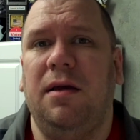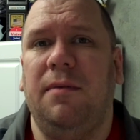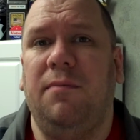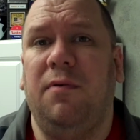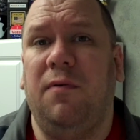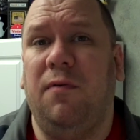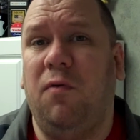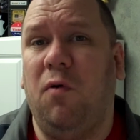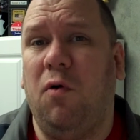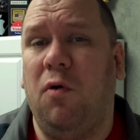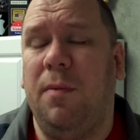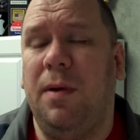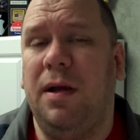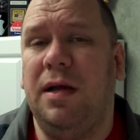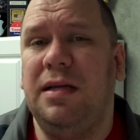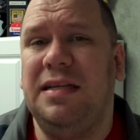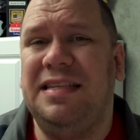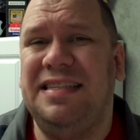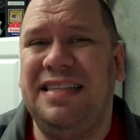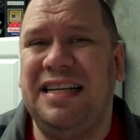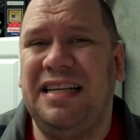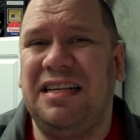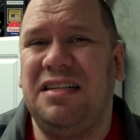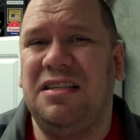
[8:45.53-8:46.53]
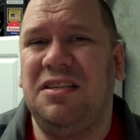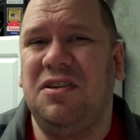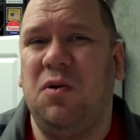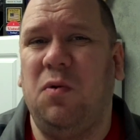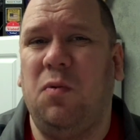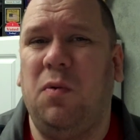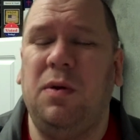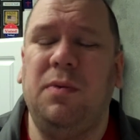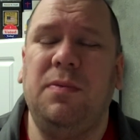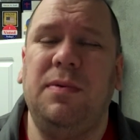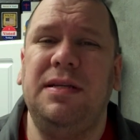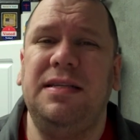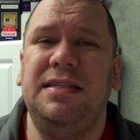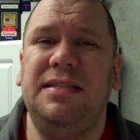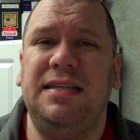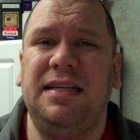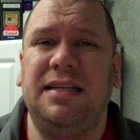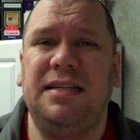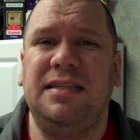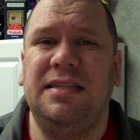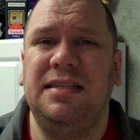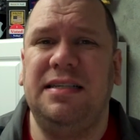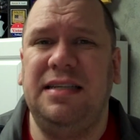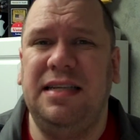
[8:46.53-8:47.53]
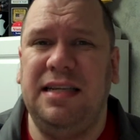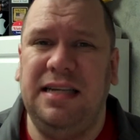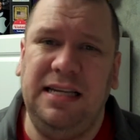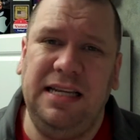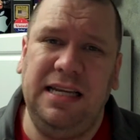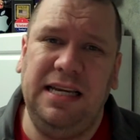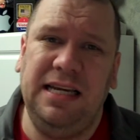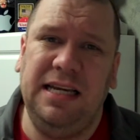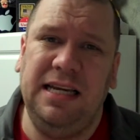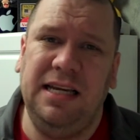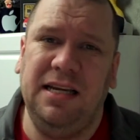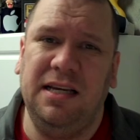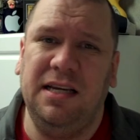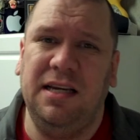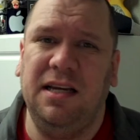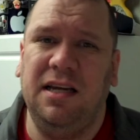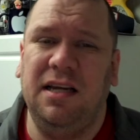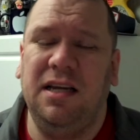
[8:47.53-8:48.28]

Performa 6116 CD.